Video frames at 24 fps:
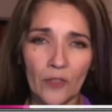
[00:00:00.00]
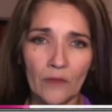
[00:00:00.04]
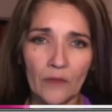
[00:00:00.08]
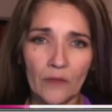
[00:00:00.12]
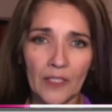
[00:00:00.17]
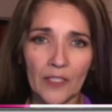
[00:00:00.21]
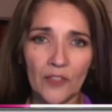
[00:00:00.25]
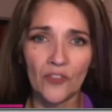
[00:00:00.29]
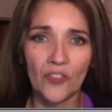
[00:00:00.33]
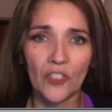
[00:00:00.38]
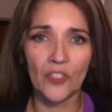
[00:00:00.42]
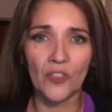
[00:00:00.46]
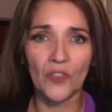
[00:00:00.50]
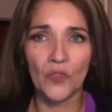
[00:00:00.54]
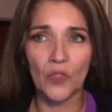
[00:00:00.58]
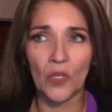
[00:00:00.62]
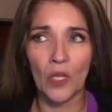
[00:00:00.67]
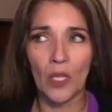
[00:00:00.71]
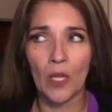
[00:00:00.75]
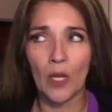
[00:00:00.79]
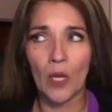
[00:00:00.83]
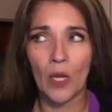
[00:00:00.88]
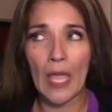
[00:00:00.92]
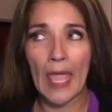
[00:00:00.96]
That's
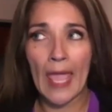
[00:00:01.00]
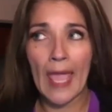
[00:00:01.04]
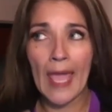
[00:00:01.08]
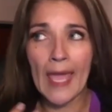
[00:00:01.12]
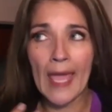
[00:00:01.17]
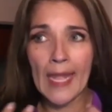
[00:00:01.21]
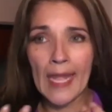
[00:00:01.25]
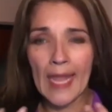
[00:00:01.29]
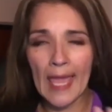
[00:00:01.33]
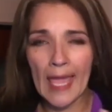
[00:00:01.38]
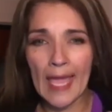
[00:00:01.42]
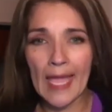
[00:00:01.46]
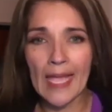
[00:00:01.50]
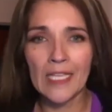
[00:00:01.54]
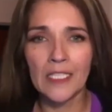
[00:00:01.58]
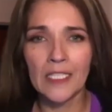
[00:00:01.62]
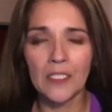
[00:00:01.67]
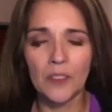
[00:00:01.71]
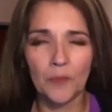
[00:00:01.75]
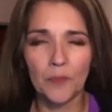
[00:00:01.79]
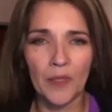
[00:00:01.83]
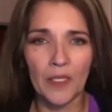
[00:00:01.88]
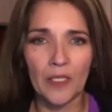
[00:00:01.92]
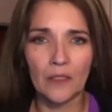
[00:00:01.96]
just an
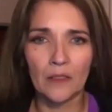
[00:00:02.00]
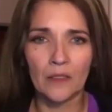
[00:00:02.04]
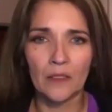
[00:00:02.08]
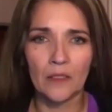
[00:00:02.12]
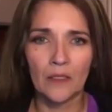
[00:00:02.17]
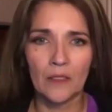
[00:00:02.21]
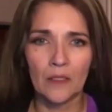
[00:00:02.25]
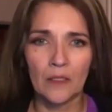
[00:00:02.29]
aspect